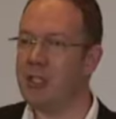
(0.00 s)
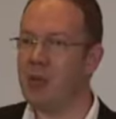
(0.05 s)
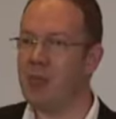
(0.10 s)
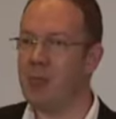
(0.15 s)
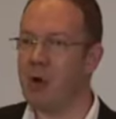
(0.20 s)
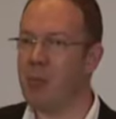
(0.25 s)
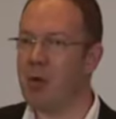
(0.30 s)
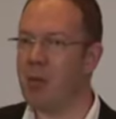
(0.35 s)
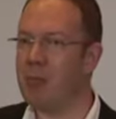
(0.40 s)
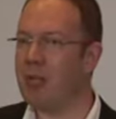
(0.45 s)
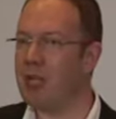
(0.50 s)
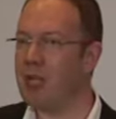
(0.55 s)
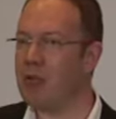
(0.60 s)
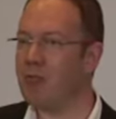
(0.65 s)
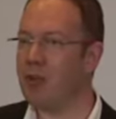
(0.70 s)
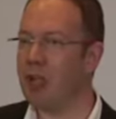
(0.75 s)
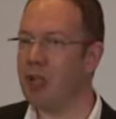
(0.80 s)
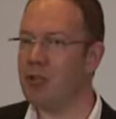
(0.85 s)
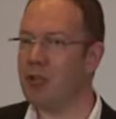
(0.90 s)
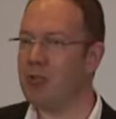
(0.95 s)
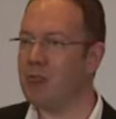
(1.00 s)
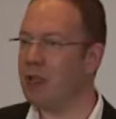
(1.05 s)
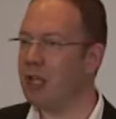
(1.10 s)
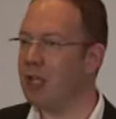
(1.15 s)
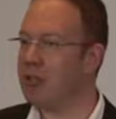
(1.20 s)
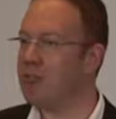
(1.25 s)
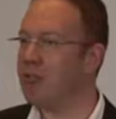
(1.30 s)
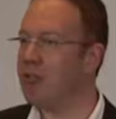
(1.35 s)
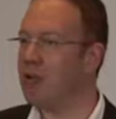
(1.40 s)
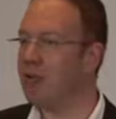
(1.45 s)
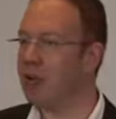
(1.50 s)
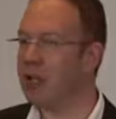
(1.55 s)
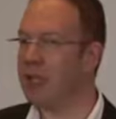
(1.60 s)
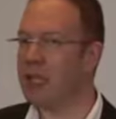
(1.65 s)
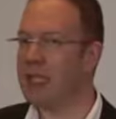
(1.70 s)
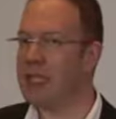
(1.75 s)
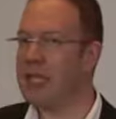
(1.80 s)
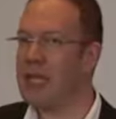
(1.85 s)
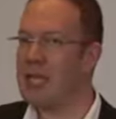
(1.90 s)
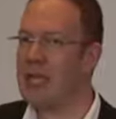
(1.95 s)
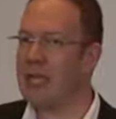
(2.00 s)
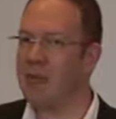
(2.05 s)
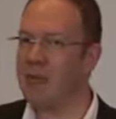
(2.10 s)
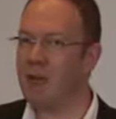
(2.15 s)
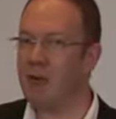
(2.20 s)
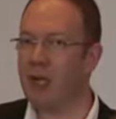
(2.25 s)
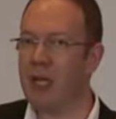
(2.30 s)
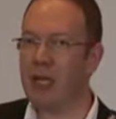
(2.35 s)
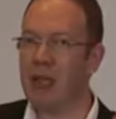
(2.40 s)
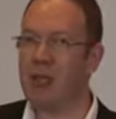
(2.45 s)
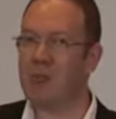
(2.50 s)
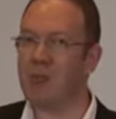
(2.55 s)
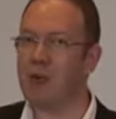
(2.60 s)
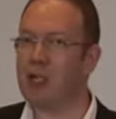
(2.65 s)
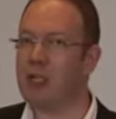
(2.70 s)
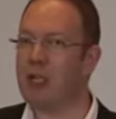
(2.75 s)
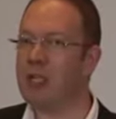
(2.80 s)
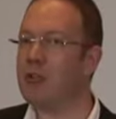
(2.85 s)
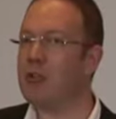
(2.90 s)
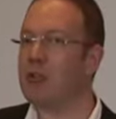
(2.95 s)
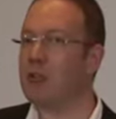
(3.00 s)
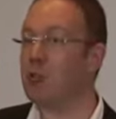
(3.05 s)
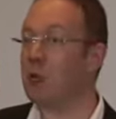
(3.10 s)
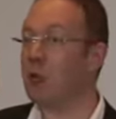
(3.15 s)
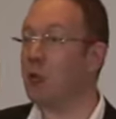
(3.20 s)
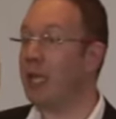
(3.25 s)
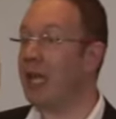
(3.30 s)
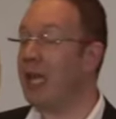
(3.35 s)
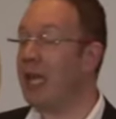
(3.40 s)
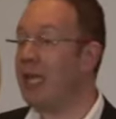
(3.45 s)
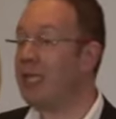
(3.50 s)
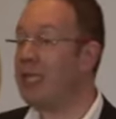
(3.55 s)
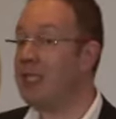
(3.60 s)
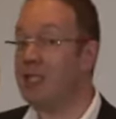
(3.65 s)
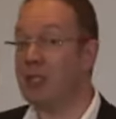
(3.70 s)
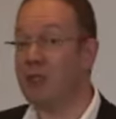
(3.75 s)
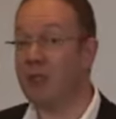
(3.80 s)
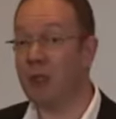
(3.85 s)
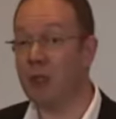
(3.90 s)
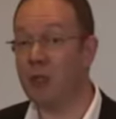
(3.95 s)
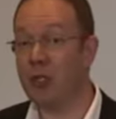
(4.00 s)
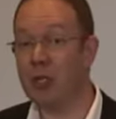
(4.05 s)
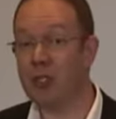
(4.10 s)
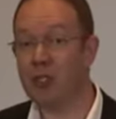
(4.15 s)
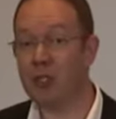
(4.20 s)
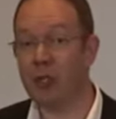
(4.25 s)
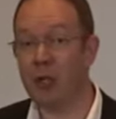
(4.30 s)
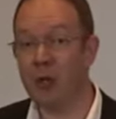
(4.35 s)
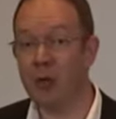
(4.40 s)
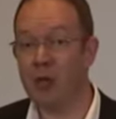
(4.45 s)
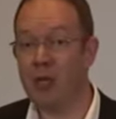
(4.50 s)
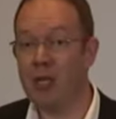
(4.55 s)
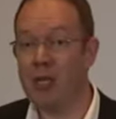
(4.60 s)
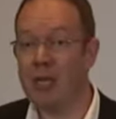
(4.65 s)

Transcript: the mobile penetration rate soaring, and if you look at the predictions what we had still a few years ago,